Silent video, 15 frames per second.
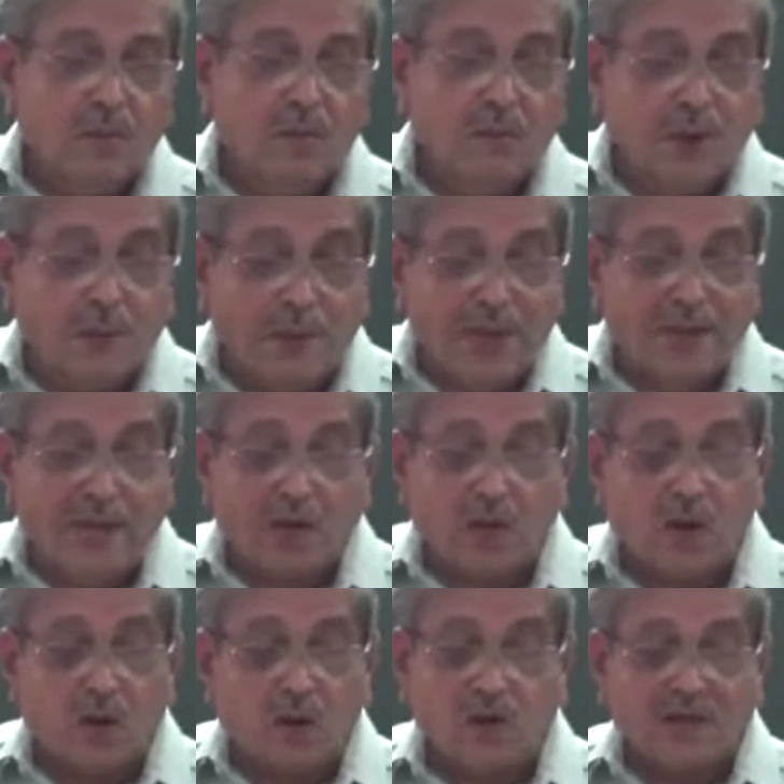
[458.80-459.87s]

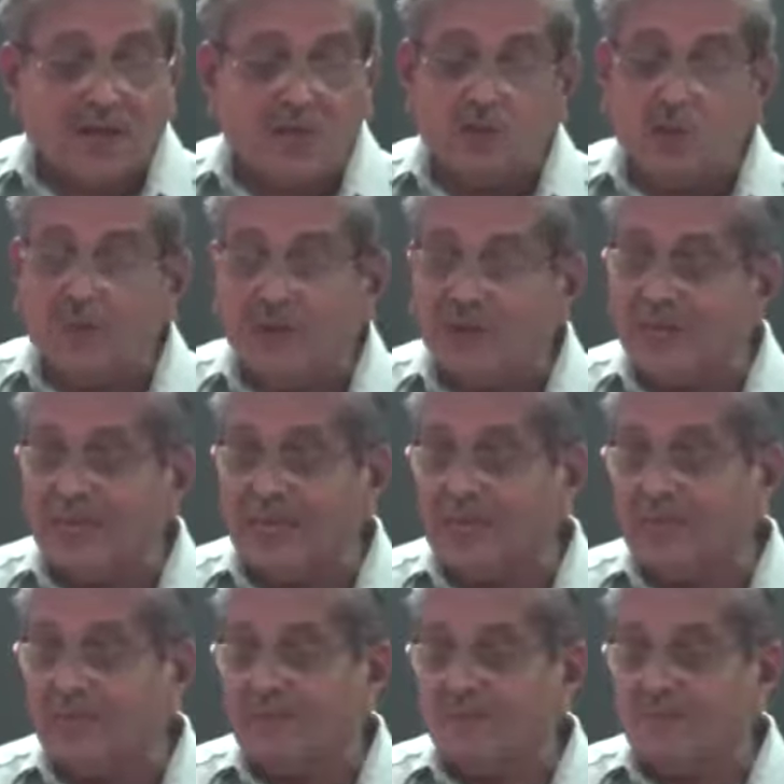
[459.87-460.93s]
alcohol, not isobutyl.
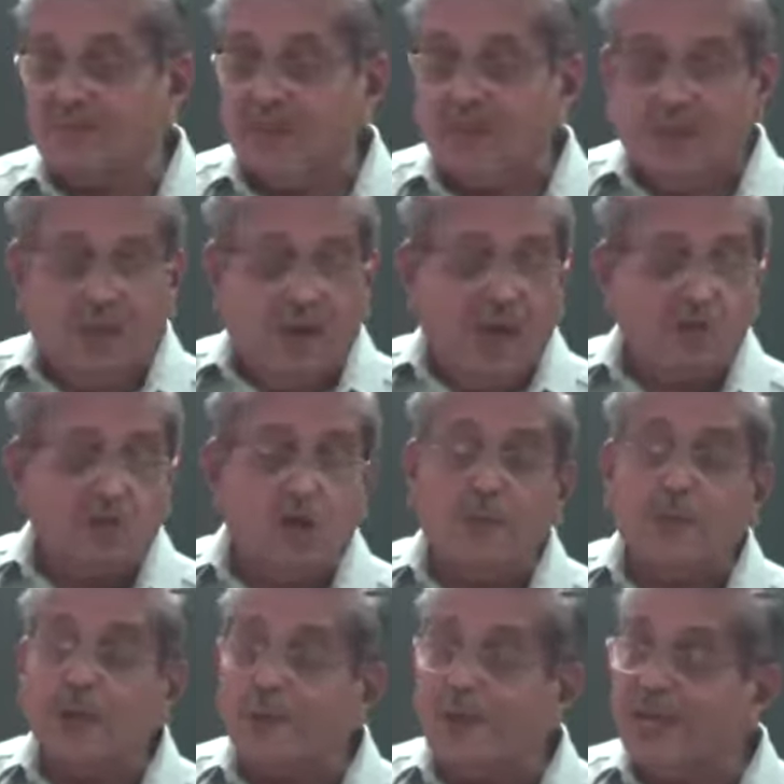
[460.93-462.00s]

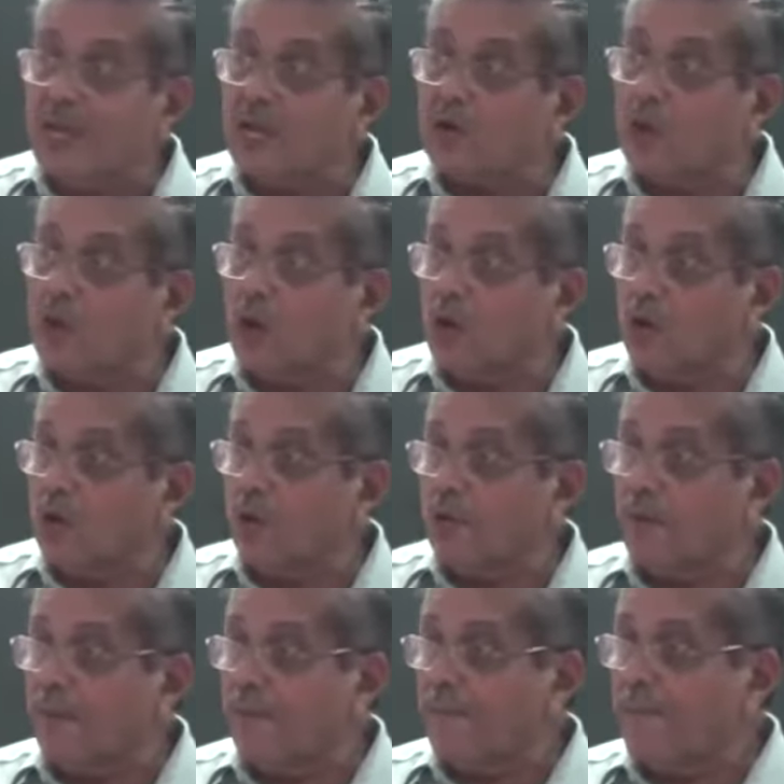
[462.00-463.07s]
Isopropyl alcohol.
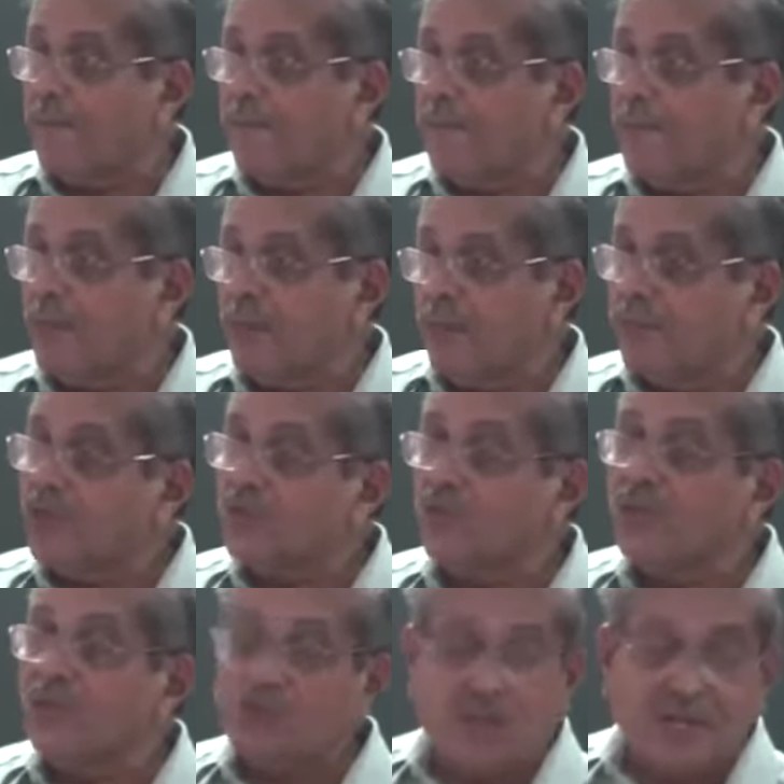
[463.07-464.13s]
Because
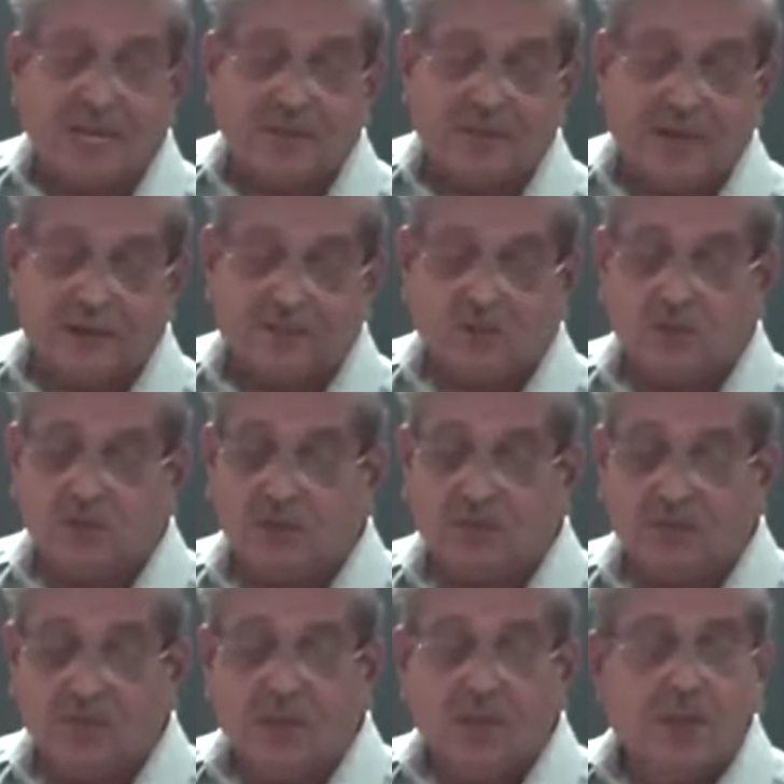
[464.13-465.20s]
only 3 carbon atoms.
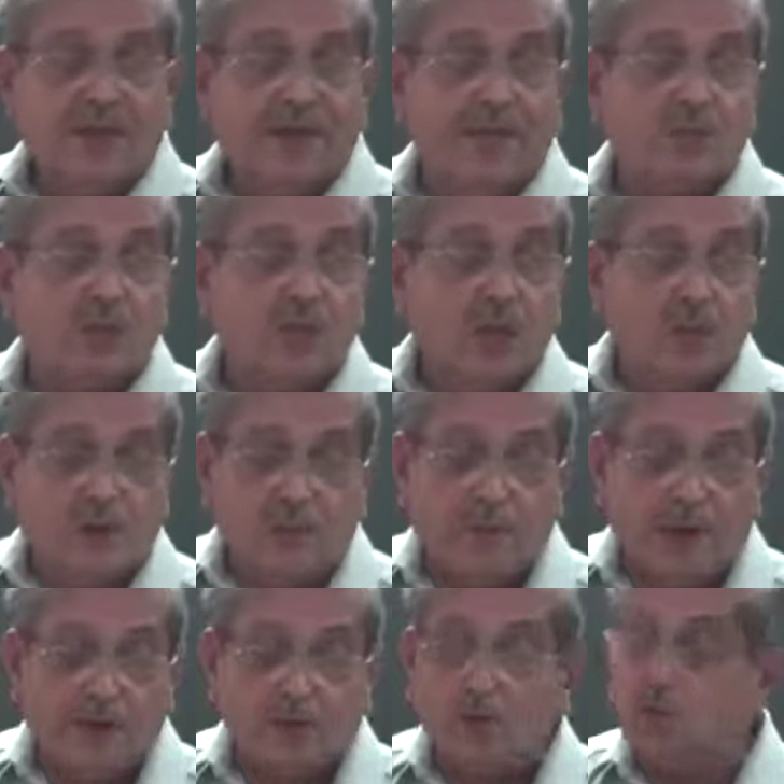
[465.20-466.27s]
It is
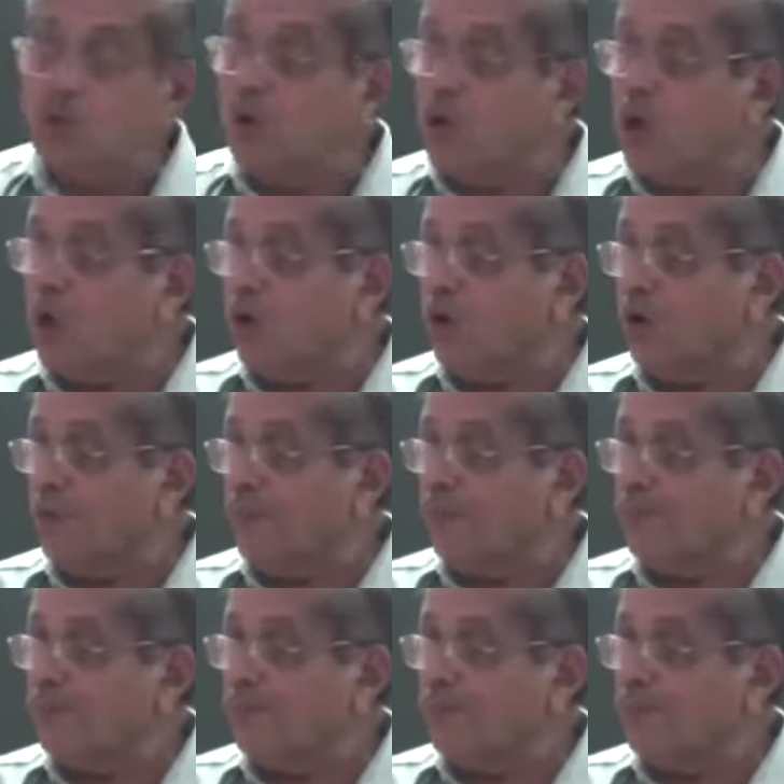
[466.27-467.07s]
propan-2-ol.